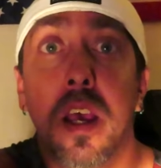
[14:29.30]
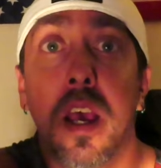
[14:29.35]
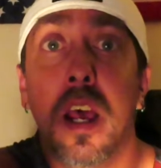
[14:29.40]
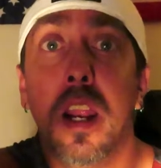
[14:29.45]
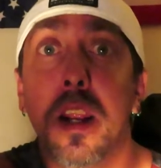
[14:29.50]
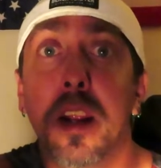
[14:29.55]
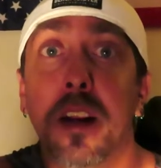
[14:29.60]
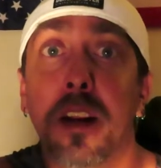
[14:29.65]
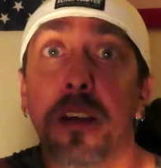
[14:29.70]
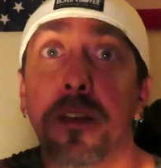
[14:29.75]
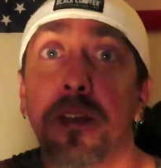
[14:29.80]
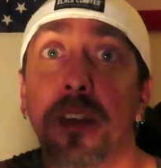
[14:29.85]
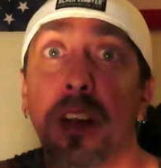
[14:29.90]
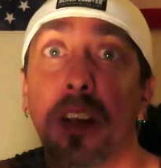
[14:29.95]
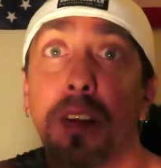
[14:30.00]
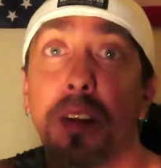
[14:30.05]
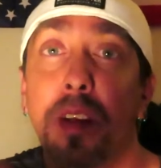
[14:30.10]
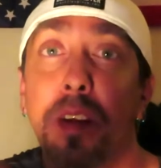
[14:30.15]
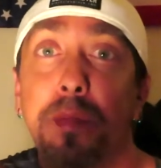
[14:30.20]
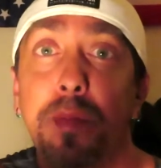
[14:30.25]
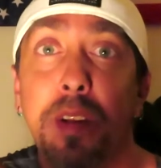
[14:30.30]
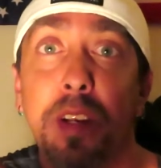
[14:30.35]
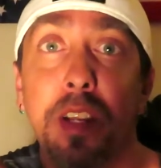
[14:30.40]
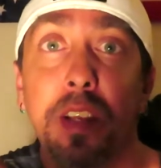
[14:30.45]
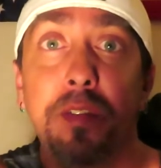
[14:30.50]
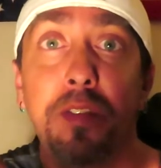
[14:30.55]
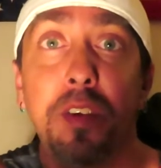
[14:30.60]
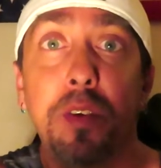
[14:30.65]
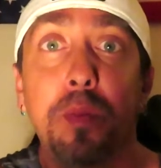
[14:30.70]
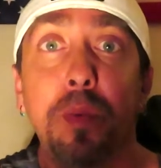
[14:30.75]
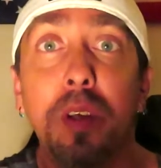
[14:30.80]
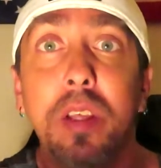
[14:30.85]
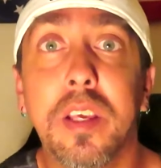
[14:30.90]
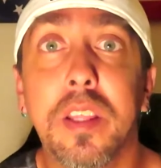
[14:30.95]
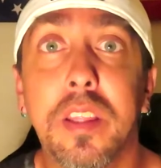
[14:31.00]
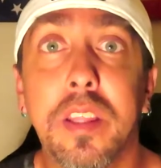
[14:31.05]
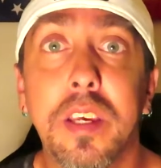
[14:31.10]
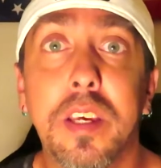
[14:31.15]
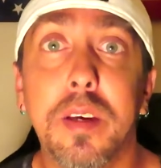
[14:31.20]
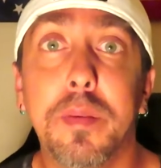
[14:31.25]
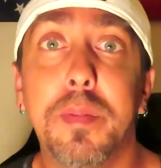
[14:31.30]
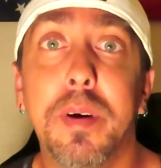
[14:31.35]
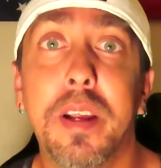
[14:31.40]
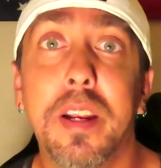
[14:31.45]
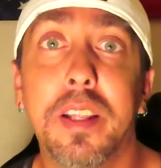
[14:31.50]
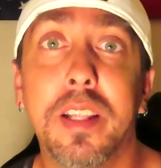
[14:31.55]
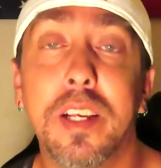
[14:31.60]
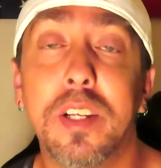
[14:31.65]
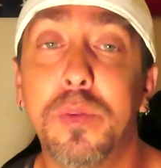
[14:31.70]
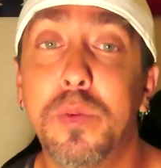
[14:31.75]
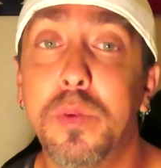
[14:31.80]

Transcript: And I mean, I mean, if you really think about it, that's